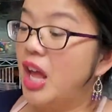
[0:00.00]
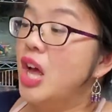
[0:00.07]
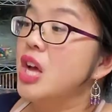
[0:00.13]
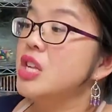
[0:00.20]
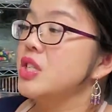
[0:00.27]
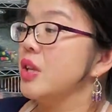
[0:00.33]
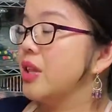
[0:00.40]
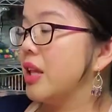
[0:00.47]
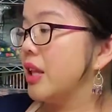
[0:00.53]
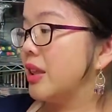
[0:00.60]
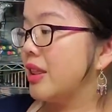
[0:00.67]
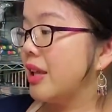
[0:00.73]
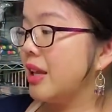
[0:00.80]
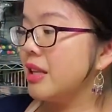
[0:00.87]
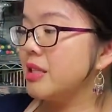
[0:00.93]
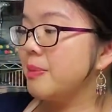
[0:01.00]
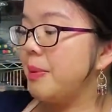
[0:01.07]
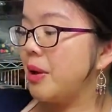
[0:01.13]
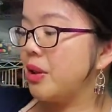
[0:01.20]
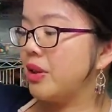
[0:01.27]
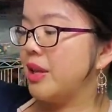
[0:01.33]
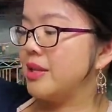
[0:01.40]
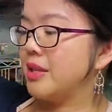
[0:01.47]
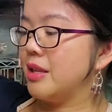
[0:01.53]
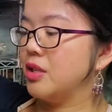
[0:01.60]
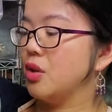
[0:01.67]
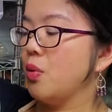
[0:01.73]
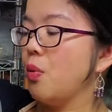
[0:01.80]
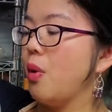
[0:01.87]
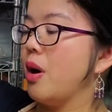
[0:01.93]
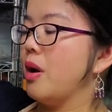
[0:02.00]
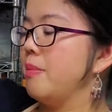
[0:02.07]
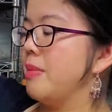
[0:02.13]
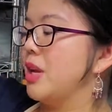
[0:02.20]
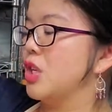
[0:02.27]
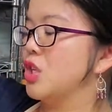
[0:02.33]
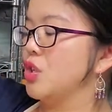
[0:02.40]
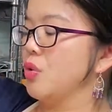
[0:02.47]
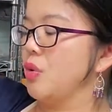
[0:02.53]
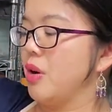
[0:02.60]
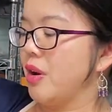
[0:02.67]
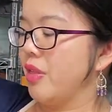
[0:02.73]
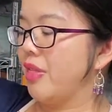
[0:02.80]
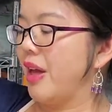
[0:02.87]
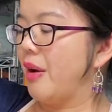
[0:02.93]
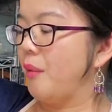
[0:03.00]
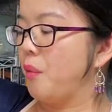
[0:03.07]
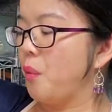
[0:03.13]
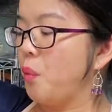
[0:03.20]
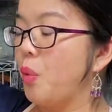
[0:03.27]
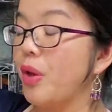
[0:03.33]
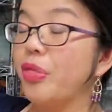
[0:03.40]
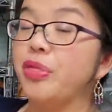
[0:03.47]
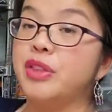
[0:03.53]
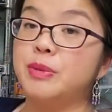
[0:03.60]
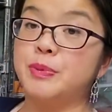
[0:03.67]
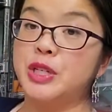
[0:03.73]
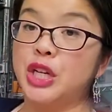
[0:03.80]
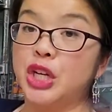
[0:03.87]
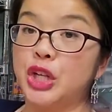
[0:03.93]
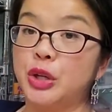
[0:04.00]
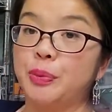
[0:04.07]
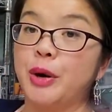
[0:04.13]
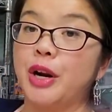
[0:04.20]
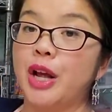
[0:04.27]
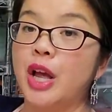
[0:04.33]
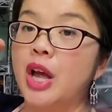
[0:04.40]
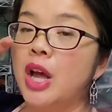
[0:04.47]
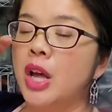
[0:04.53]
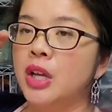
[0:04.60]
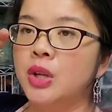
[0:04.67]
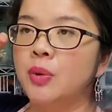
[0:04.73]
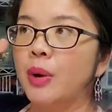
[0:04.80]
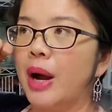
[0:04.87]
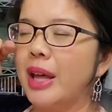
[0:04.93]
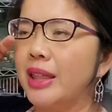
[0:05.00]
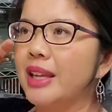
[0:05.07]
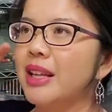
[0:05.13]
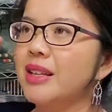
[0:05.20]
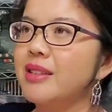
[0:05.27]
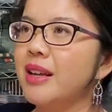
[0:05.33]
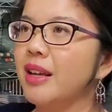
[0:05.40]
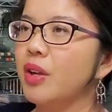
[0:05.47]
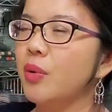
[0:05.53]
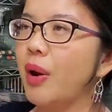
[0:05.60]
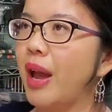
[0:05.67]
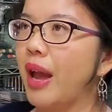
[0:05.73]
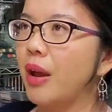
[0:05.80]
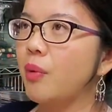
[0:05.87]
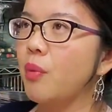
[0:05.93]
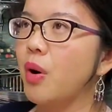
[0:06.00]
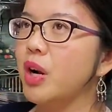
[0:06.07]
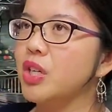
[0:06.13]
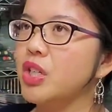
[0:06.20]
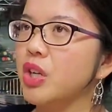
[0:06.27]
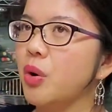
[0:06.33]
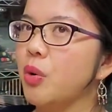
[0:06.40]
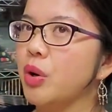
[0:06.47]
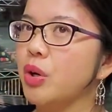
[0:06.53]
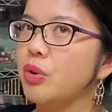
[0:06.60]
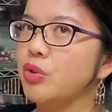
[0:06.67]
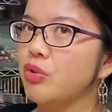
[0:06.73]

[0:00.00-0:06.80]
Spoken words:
So the thing that's about this is you want to make sure that with this particular product, I think it's like you hand wash it or you